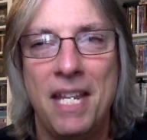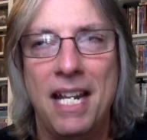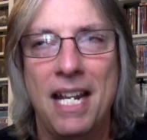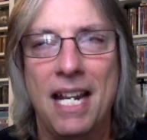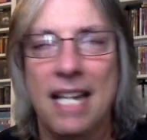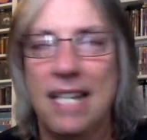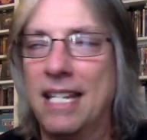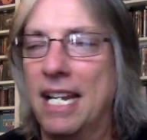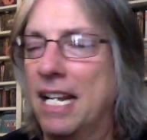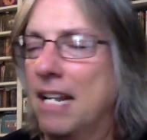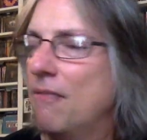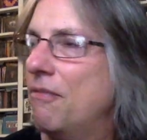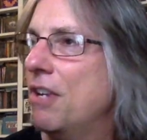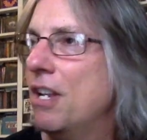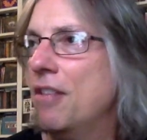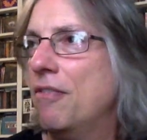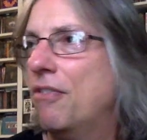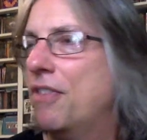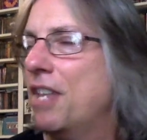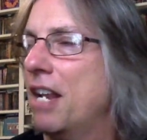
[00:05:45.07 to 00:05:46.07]
And it's like, if you
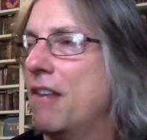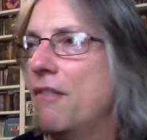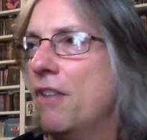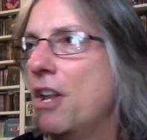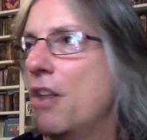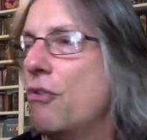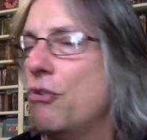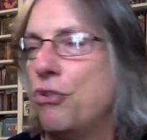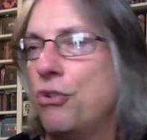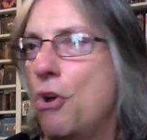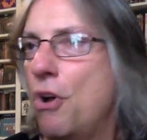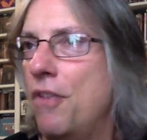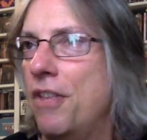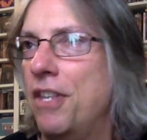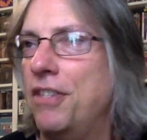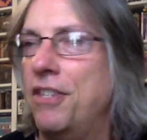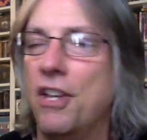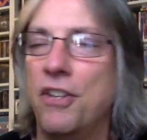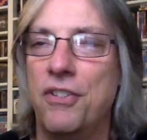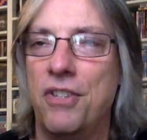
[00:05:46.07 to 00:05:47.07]
can think of another song
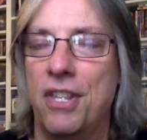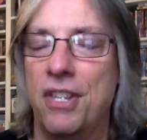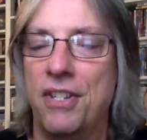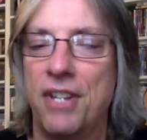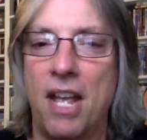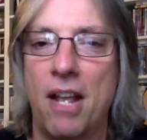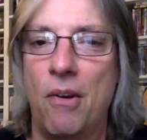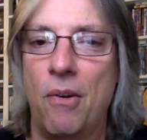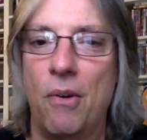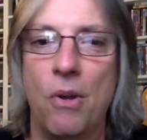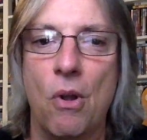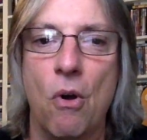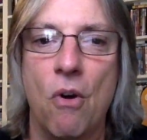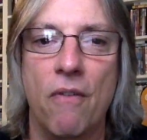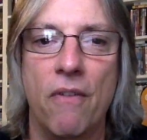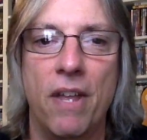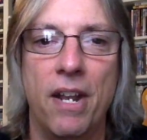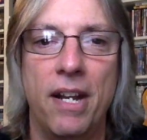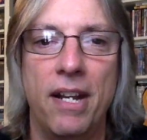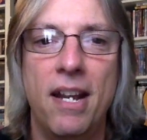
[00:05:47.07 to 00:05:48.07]
that does this, I don't know
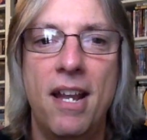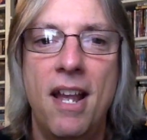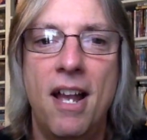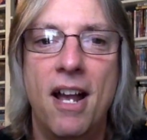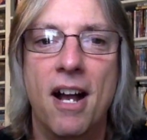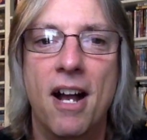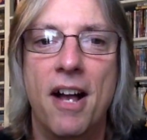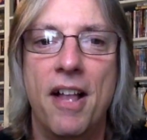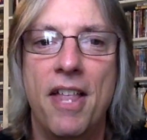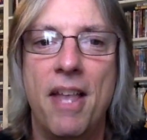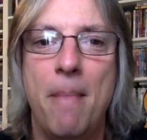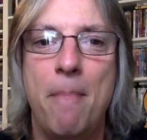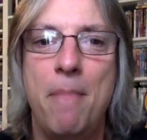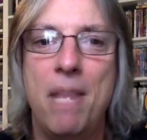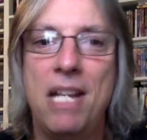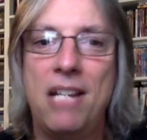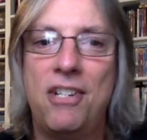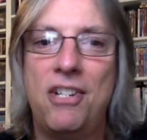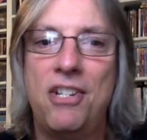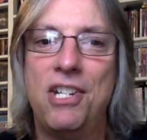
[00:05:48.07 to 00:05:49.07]
of any, uh, that
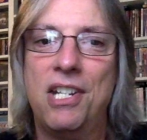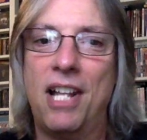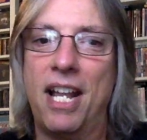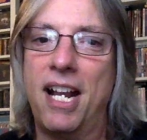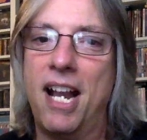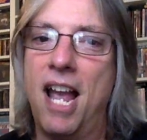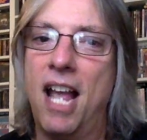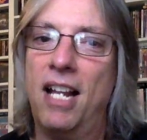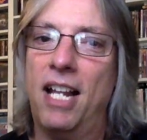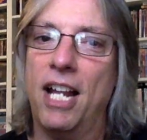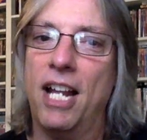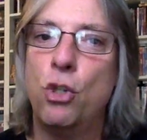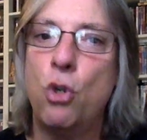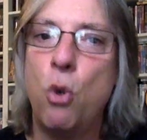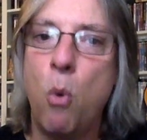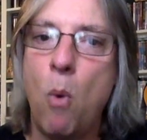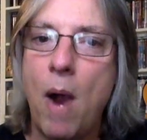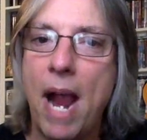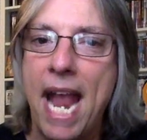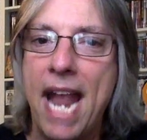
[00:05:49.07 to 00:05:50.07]
mixes like kind of like
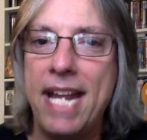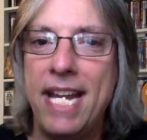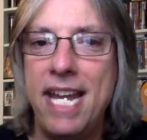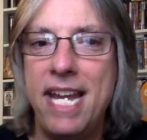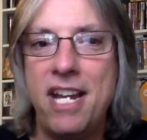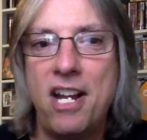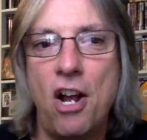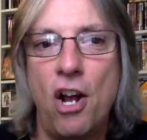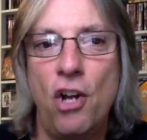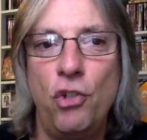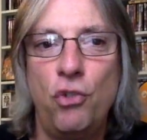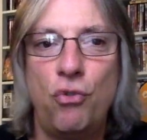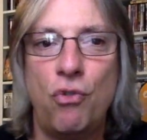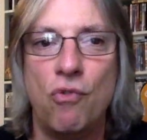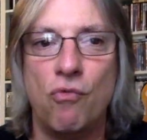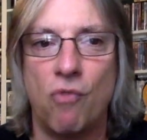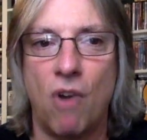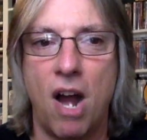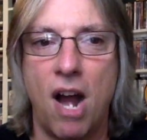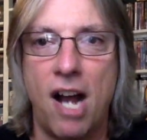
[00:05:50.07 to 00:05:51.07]
twangy country
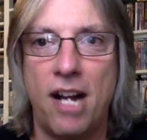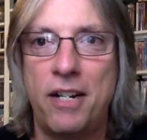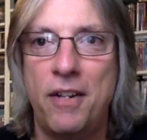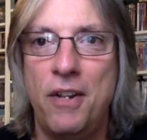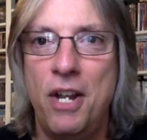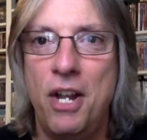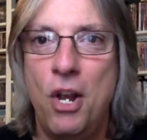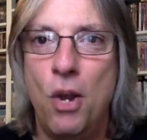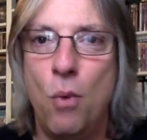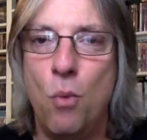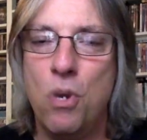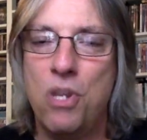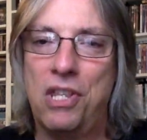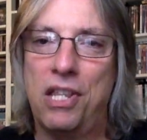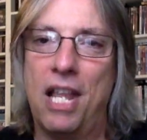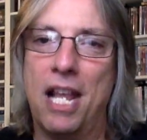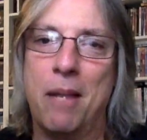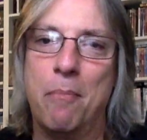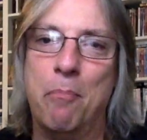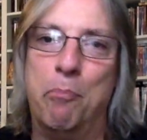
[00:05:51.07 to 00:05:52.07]
rock with
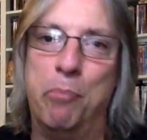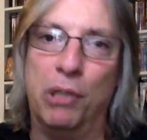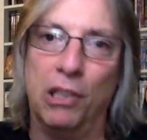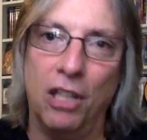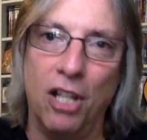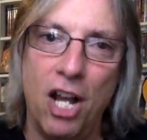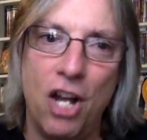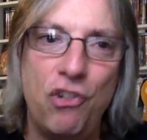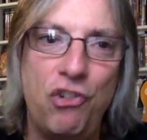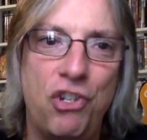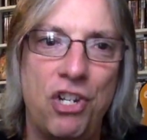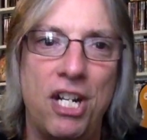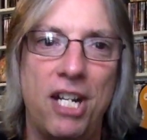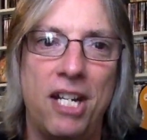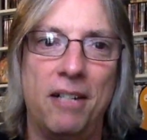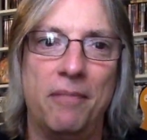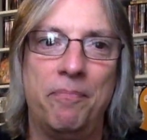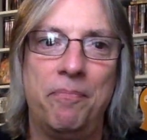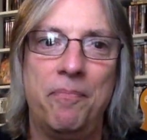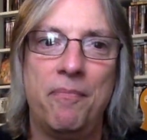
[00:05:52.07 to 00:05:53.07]
like
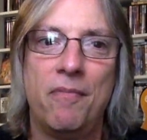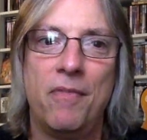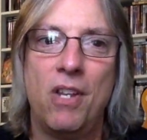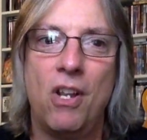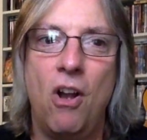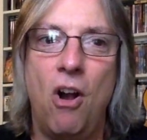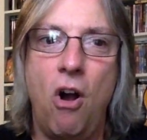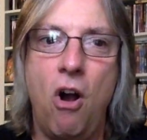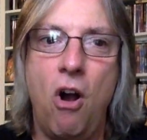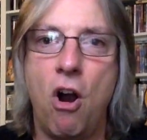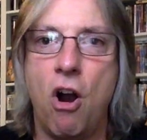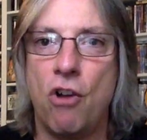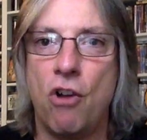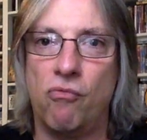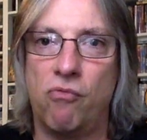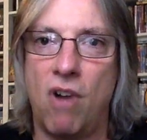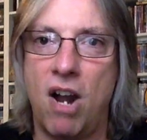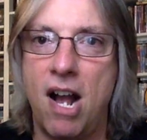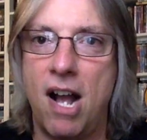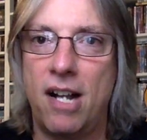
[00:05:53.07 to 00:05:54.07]
bludgeoning hard
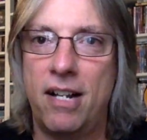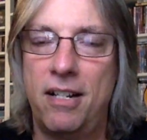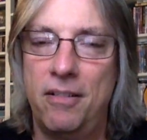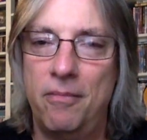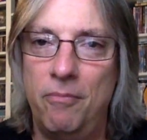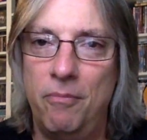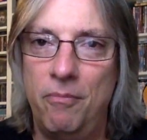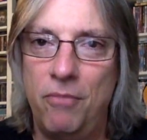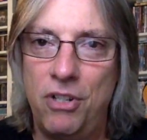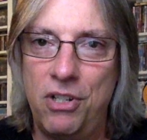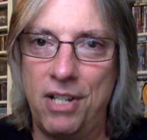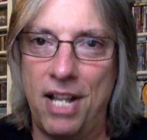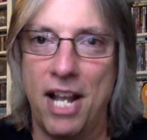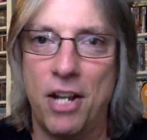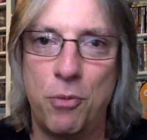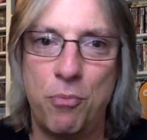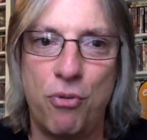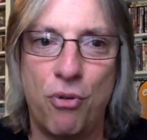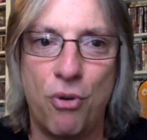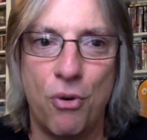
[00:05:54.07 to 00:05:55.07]
rock
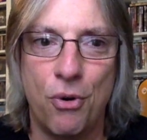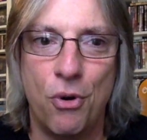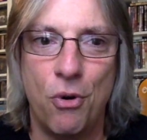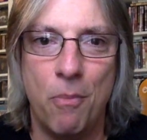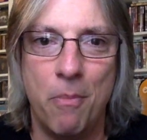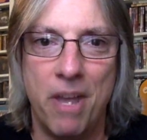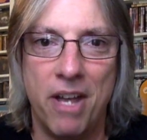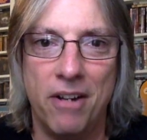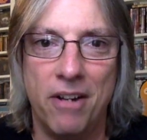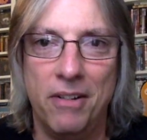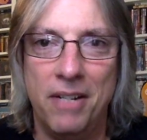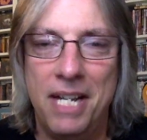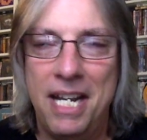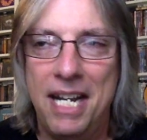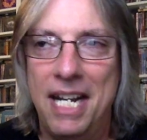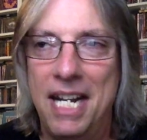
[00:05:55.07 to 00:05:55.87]
slash proto metal.